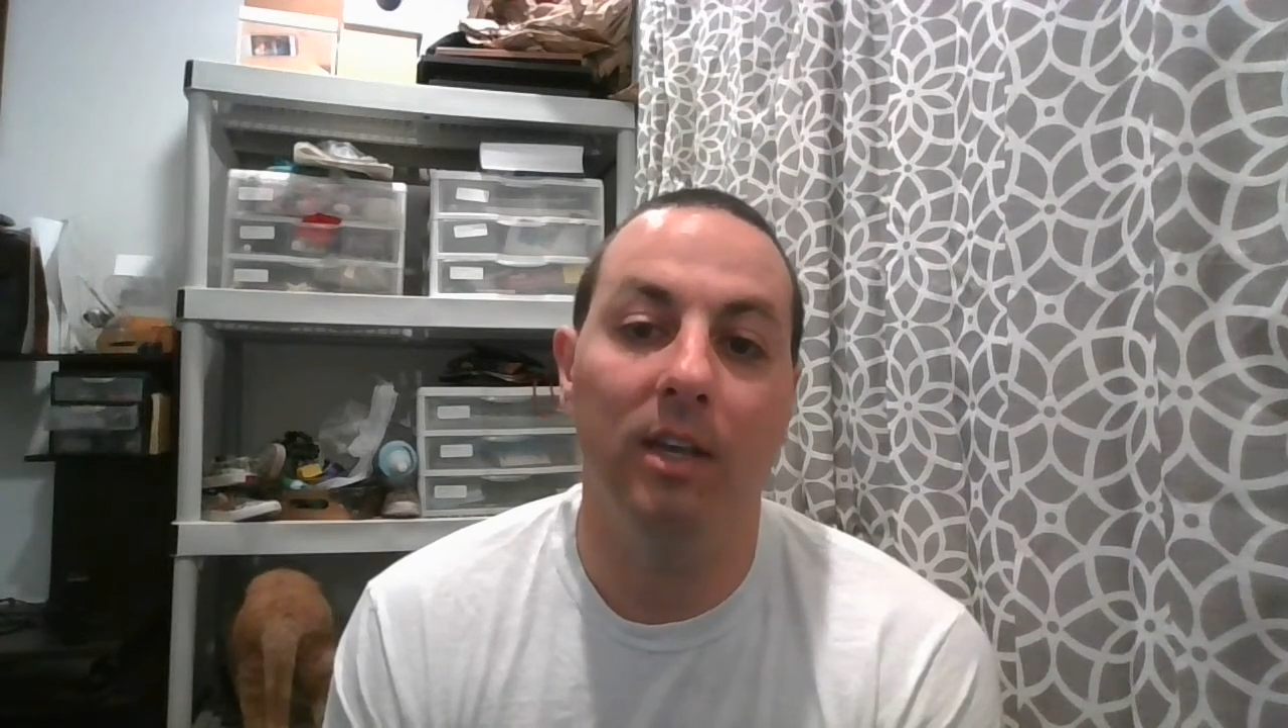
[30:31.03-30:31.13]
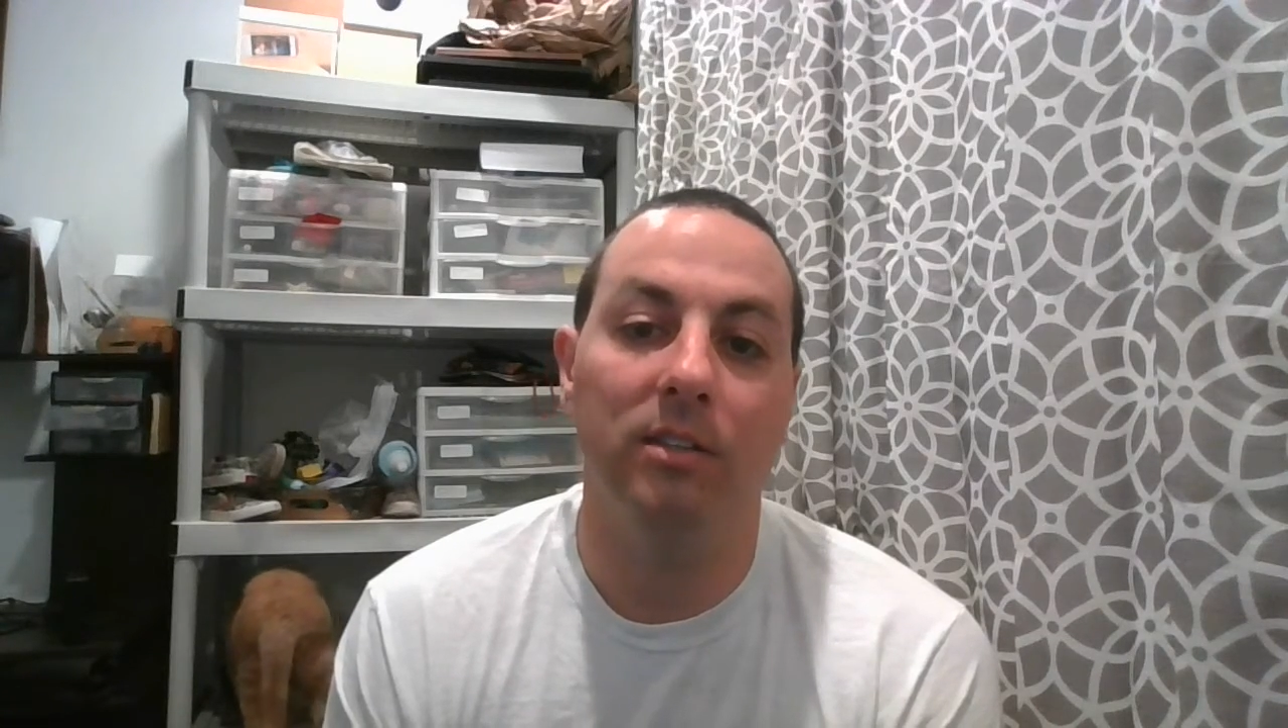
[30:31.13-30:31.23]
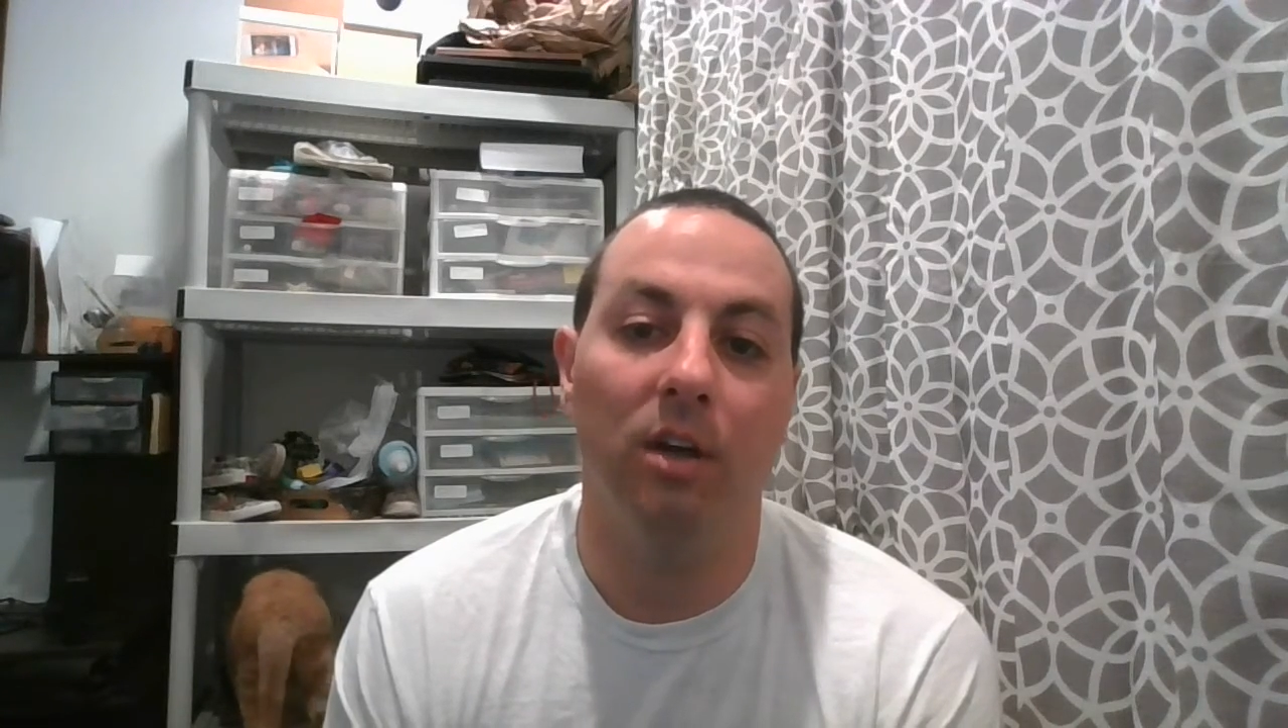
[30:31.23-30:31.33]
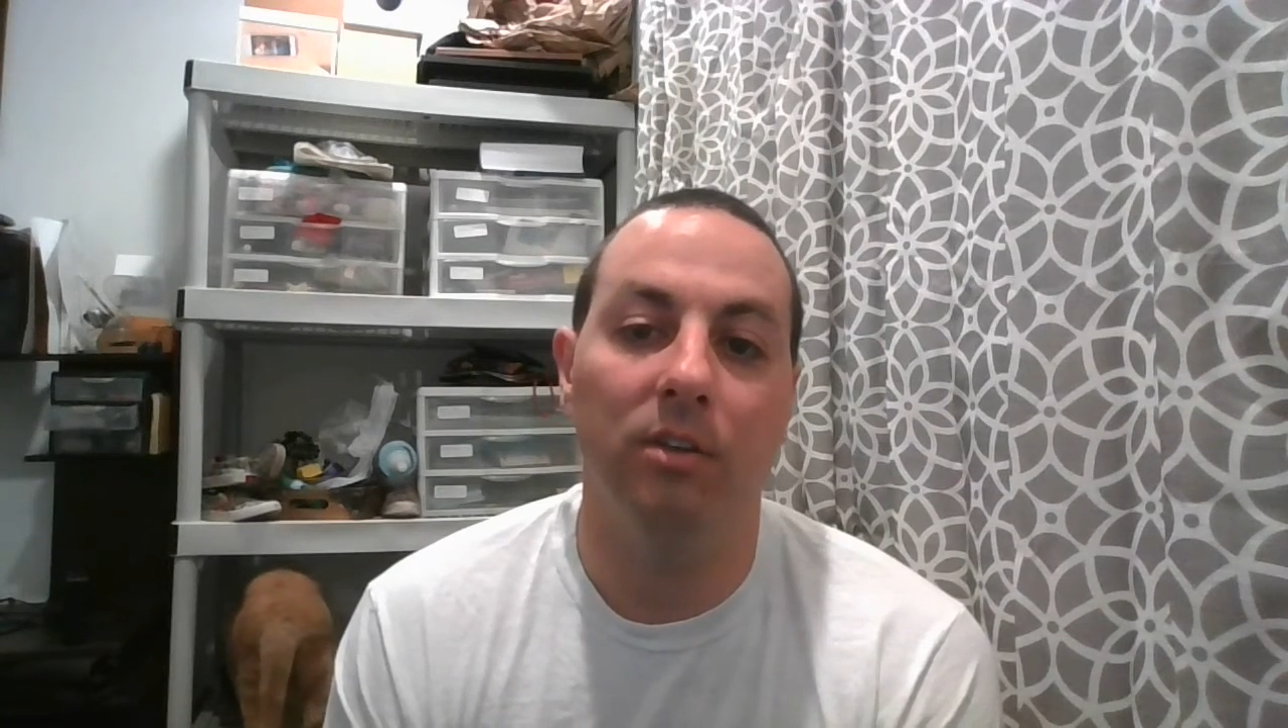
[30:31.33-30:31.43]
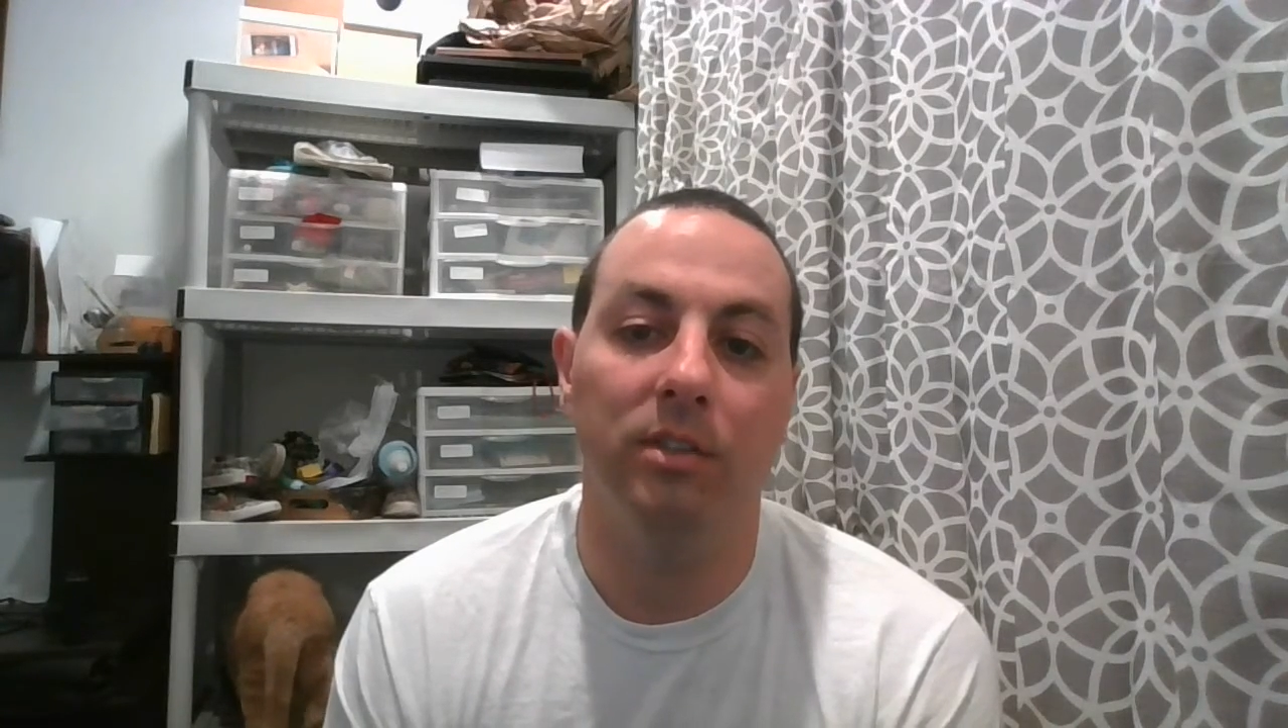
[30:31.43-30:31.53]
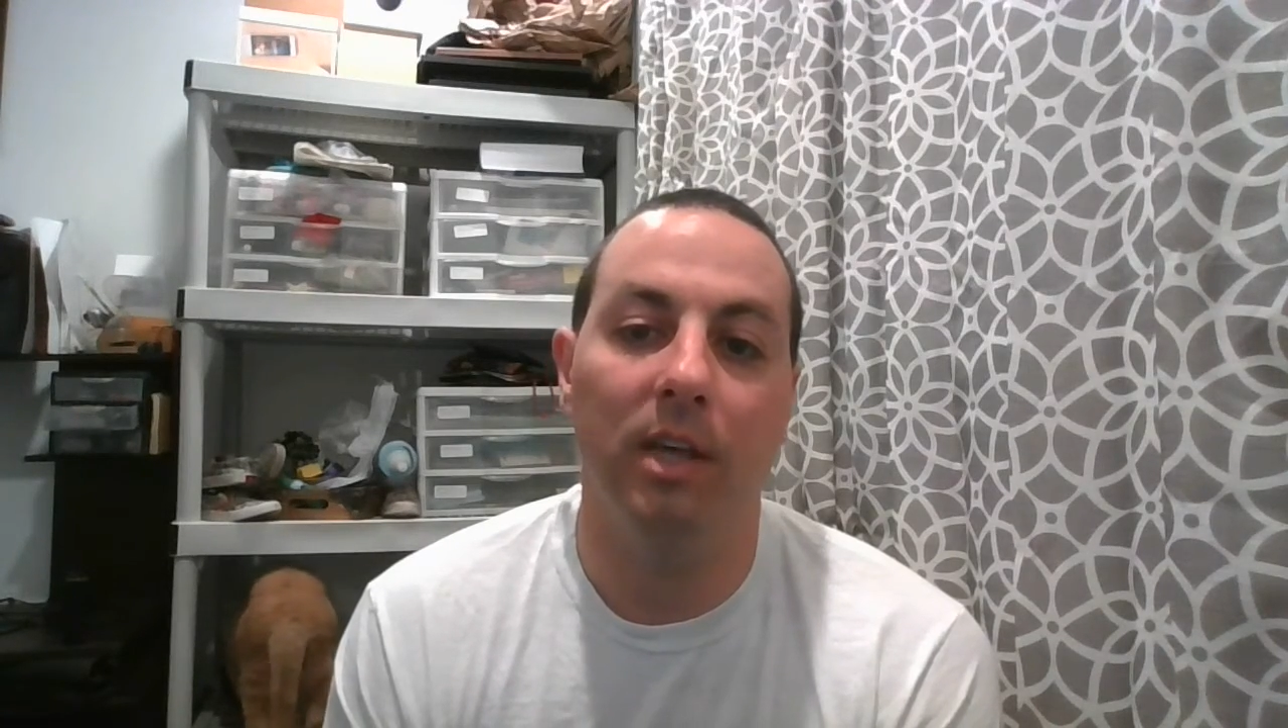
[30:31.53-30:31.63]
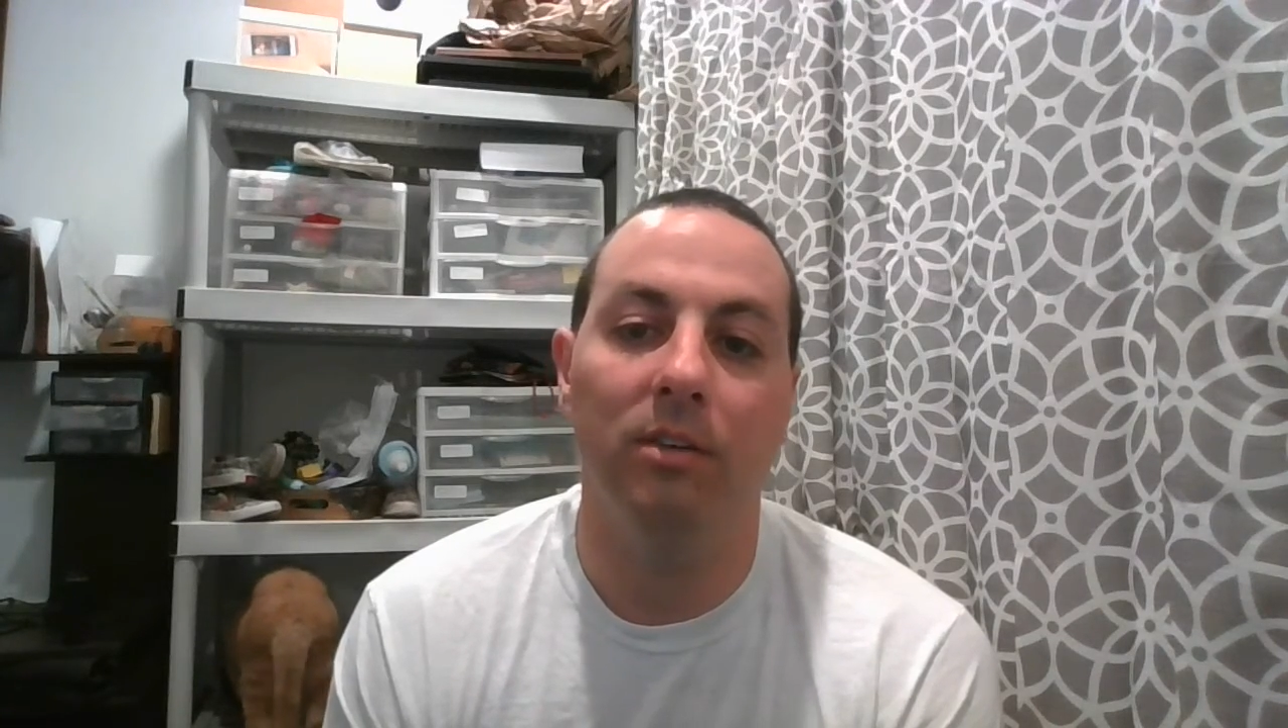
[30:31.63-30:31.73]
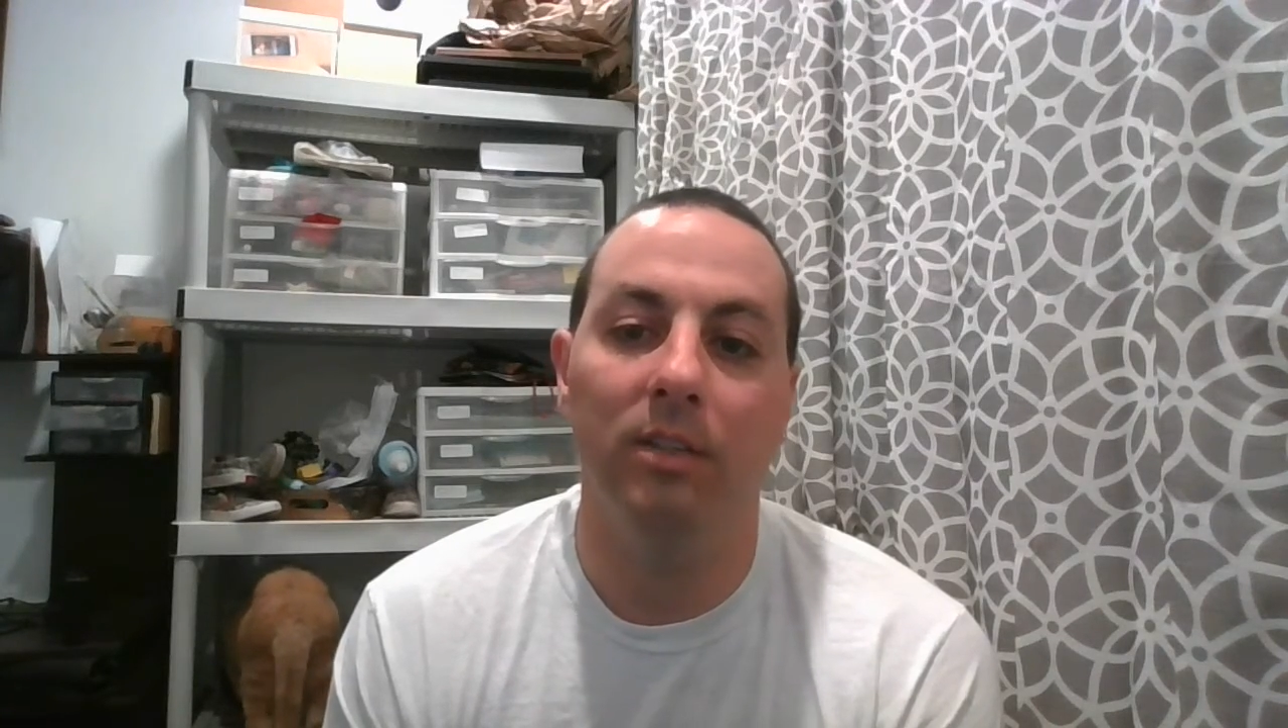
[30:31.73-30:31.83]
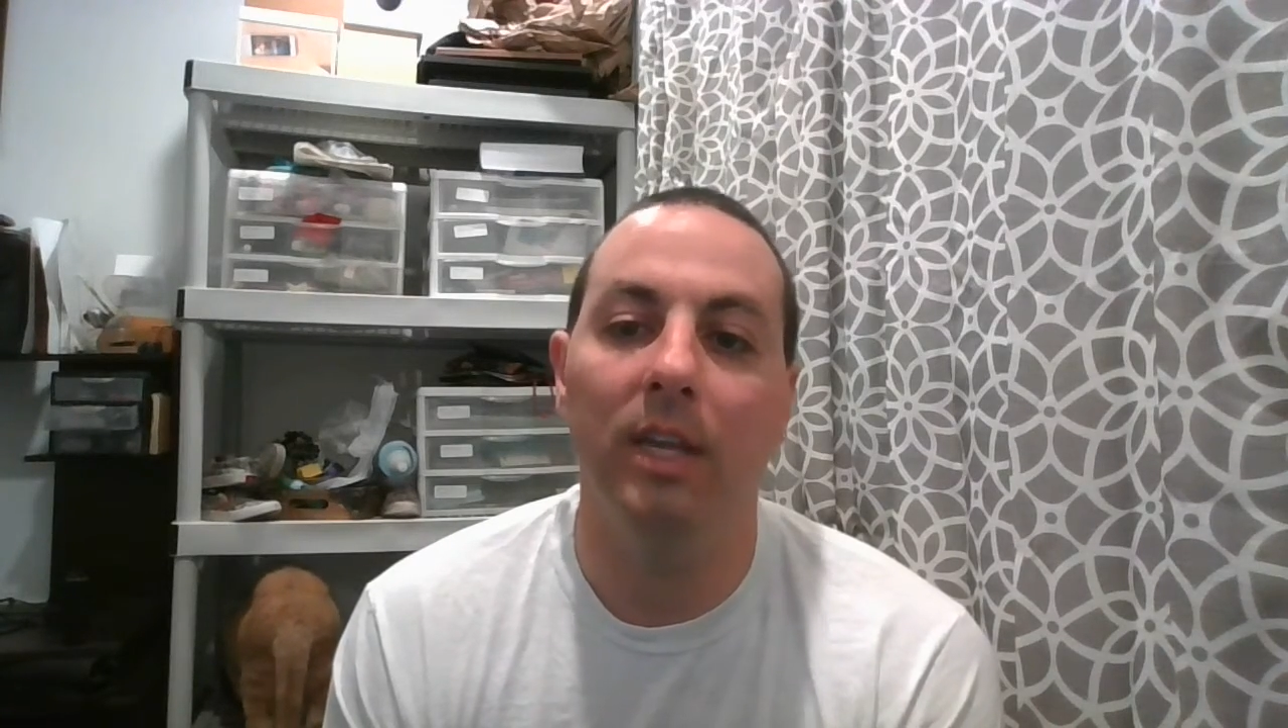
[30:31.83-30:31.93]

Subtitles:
is all settled